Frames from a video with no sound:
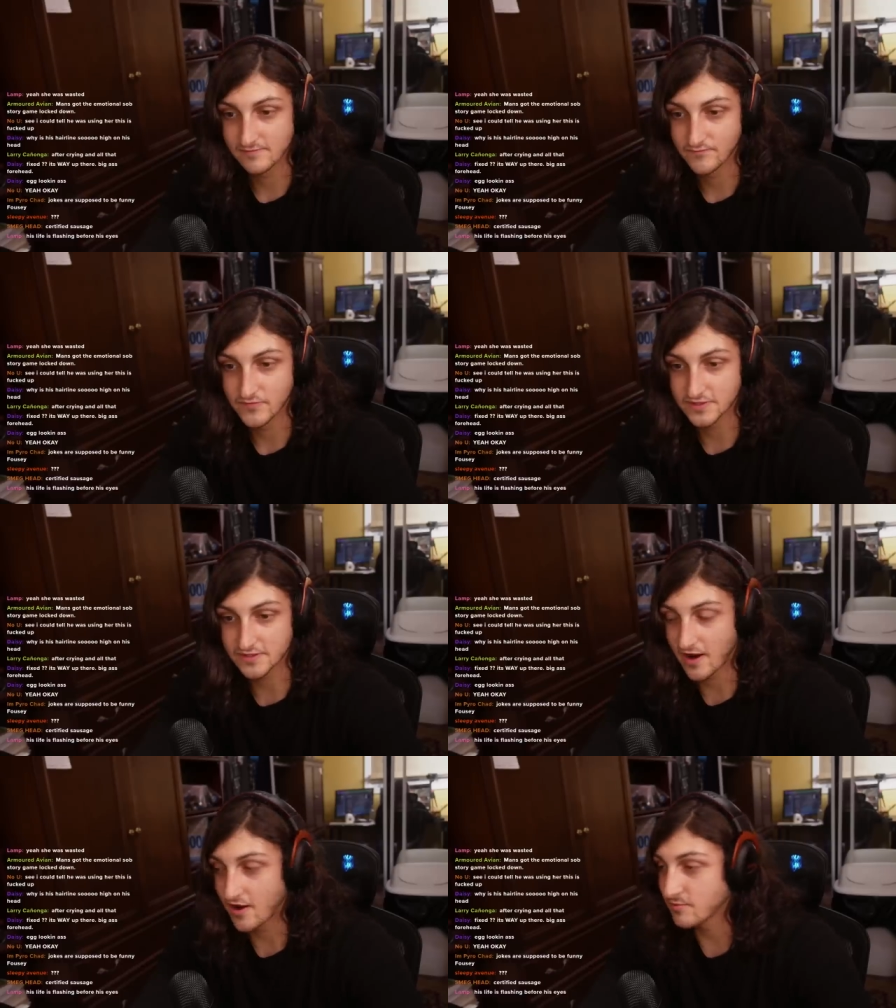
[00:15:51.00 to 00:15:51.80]
This
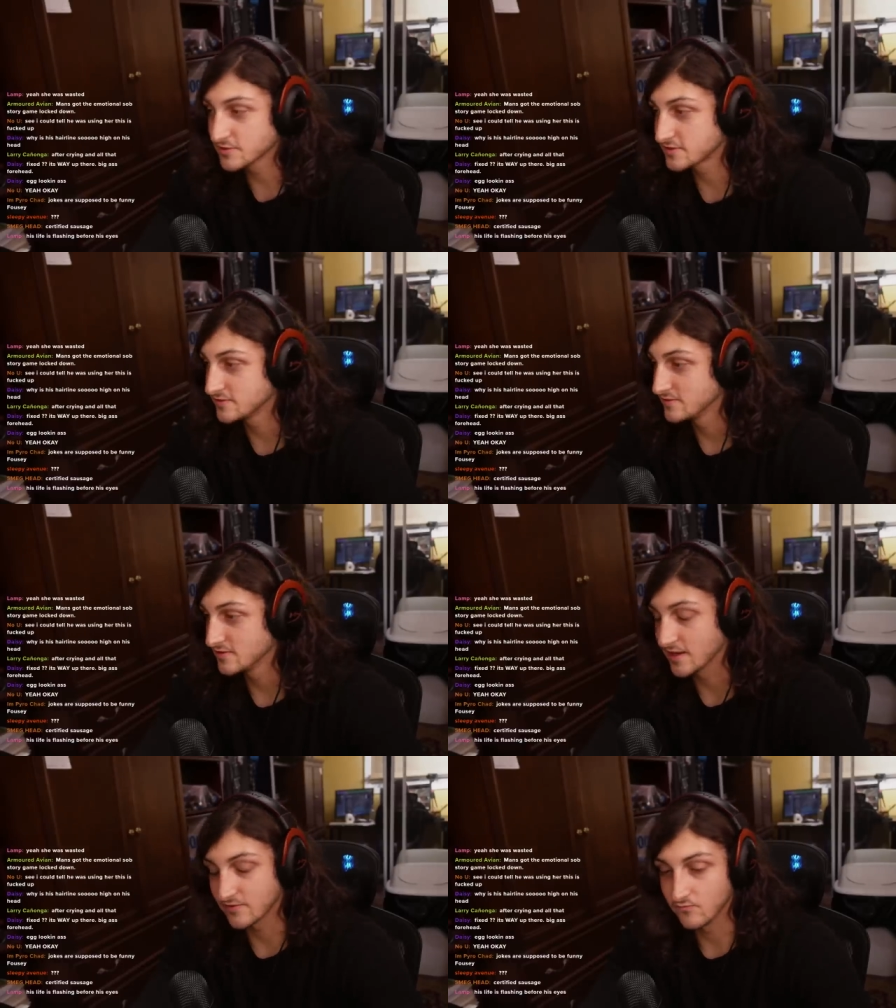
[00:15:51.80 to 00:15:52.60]
I almost
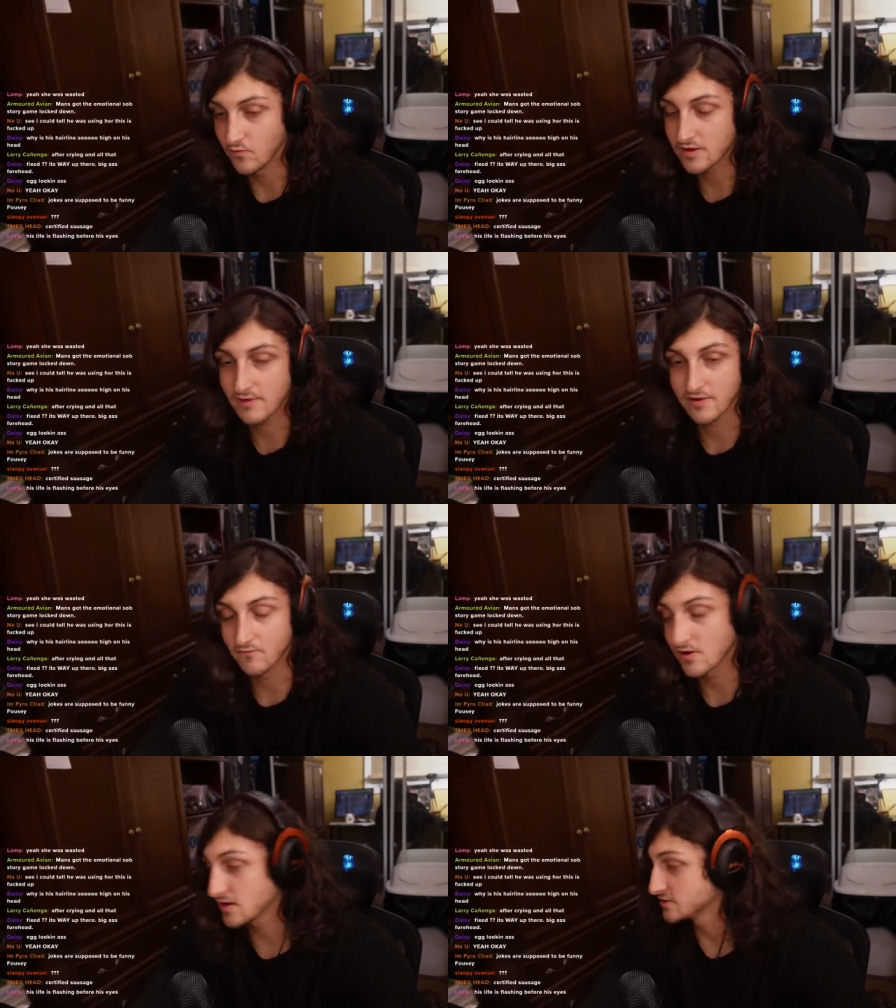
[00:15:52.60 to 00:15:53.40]
like what am I
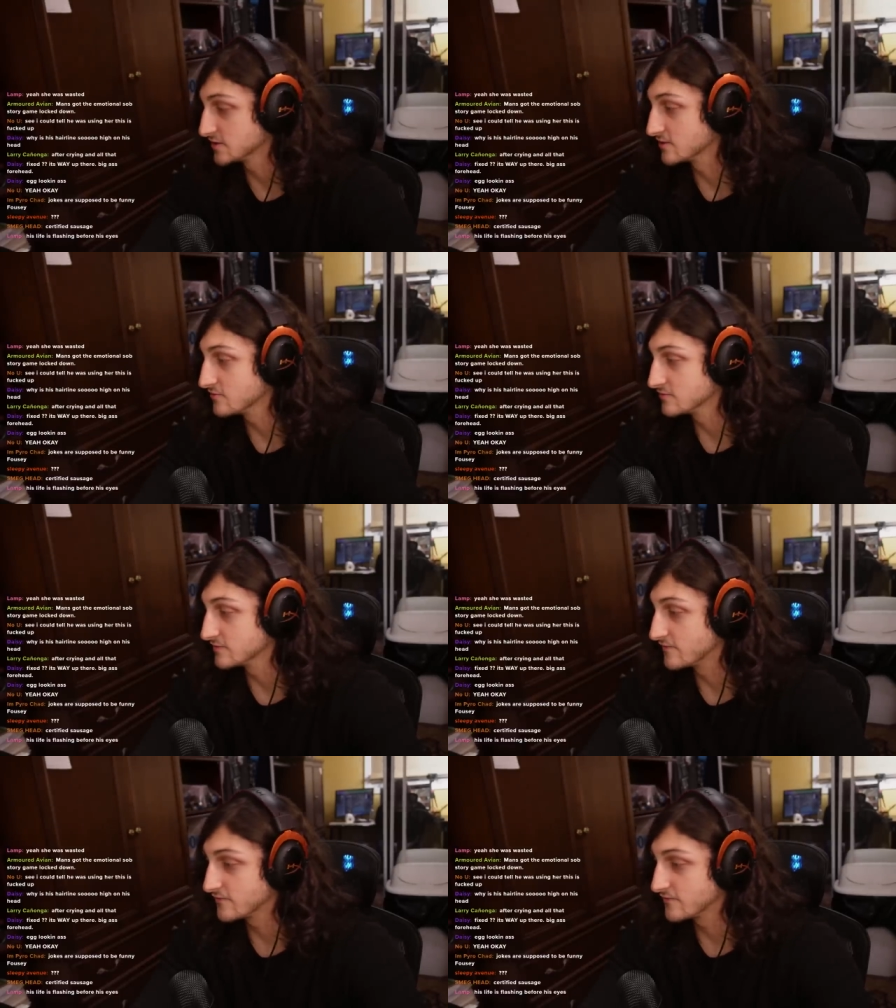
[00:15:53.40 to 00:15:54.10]
watching? Holy fuck.